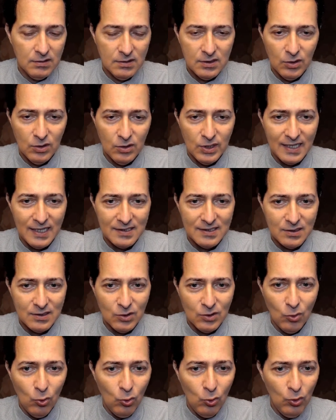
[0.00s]
So that's
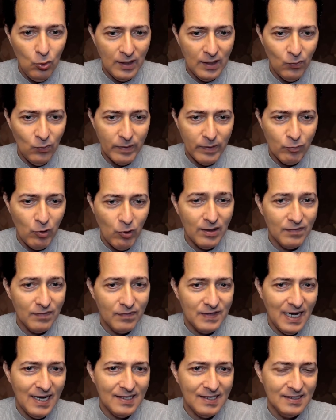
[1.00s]
cool, and we're proud of
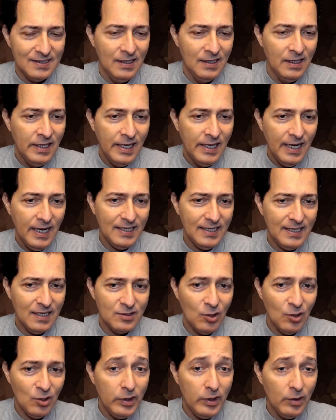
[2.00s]
that. And
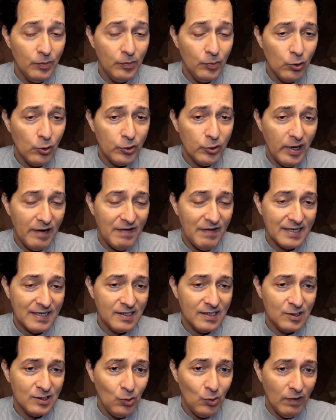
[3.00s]
also with the book, you have
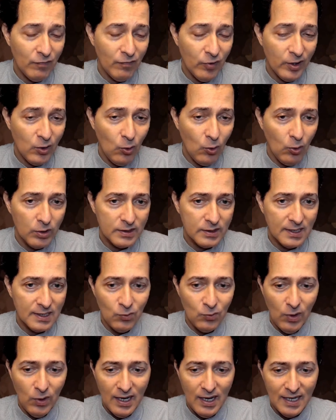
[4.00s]
access to a free course as
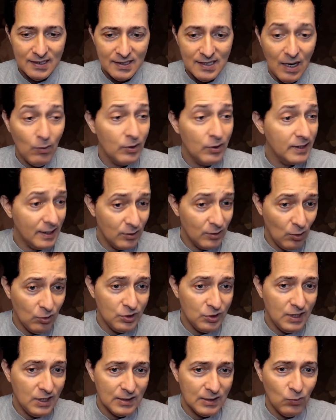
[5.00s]
well as our
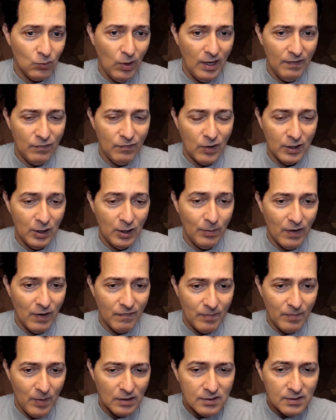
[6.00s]
technology as well for a number
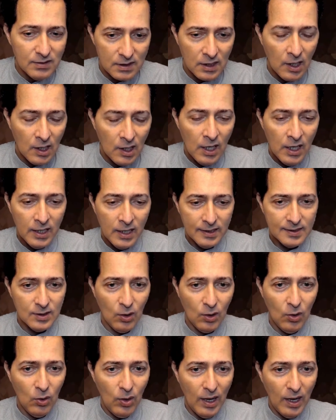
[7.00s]
of months.
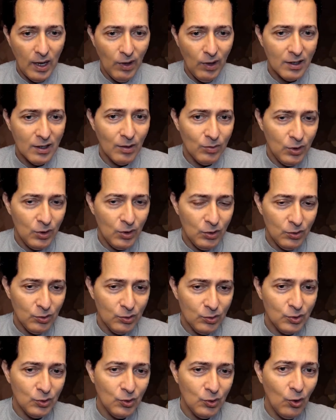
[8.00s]
So I welcome you
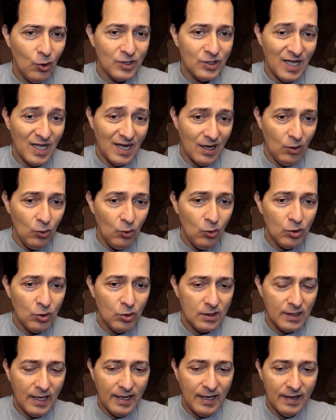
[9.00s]
to go take a
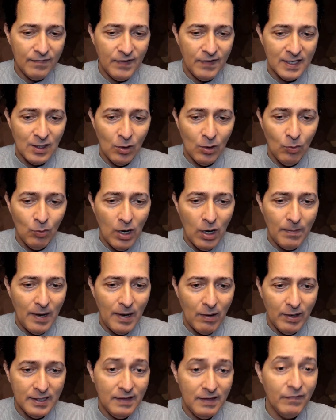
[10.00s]
look, find out more
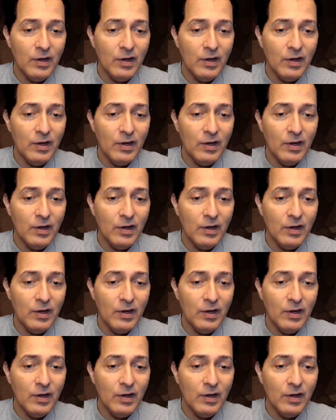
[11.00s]
about it.